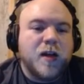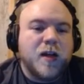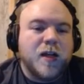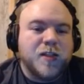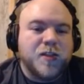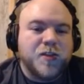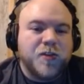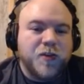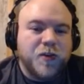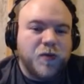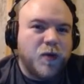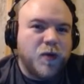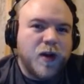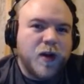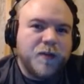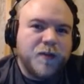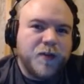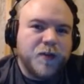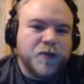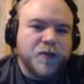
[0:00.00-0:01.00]
and so you won't
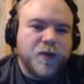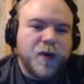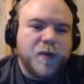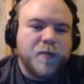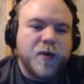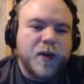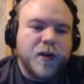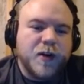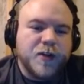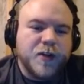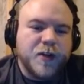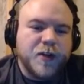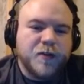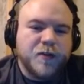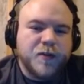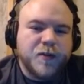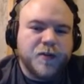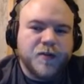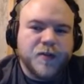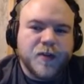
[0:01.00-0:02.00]
have to use Rainbow Energy,
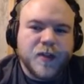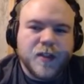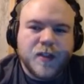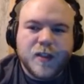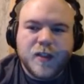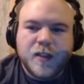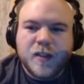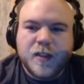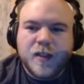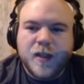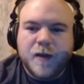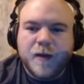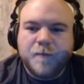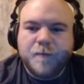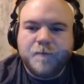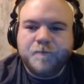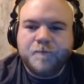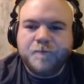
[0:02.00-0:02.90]
you'll use this instead.